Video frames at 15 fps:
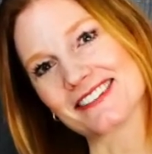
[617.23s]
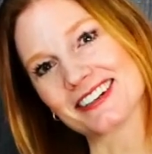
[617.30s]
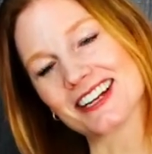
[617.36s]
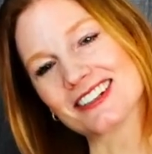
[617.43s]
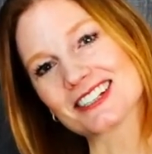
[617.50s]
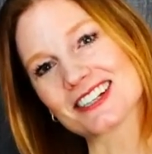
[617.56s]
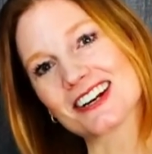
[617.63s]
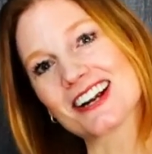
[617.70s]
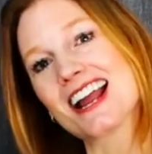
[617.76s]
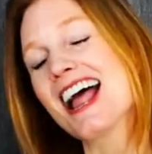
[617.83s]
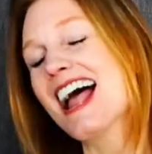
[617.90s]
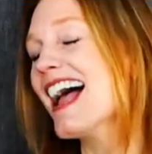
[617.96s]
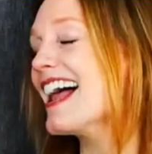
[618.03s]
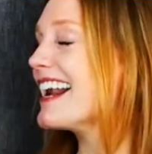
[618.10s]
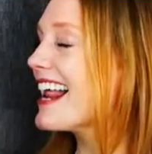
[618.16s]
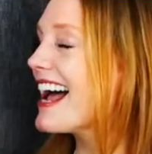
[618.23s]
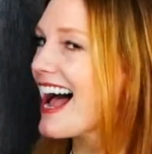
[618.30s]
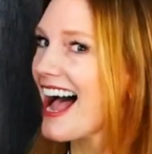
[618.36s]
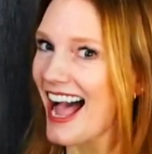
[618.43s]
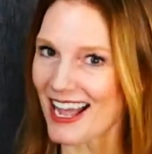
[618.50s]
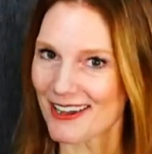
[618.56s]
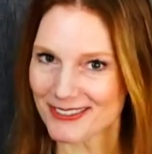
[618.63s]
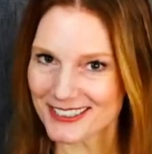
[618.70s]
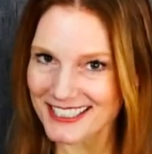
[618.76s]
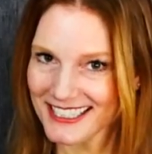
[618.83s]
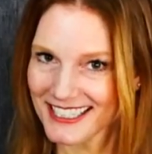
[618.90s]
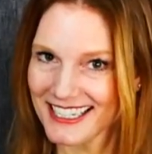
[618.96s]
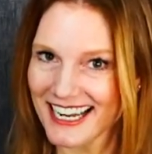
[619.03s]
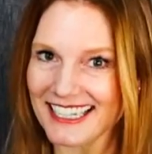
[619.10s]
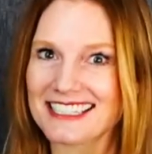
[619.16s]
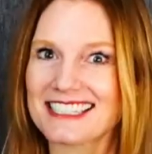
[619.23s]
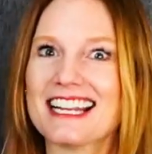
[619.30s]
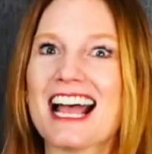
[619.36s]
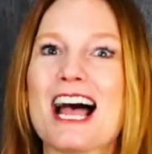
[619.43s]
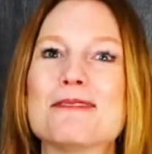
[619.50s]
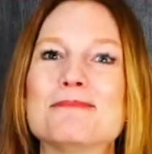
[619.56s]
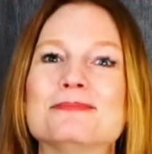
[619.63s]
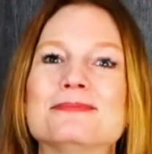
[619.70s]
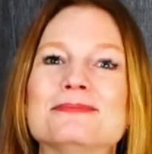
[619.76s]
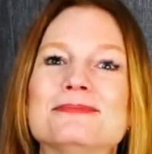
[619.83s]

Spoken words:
realtor, and I will see you next time.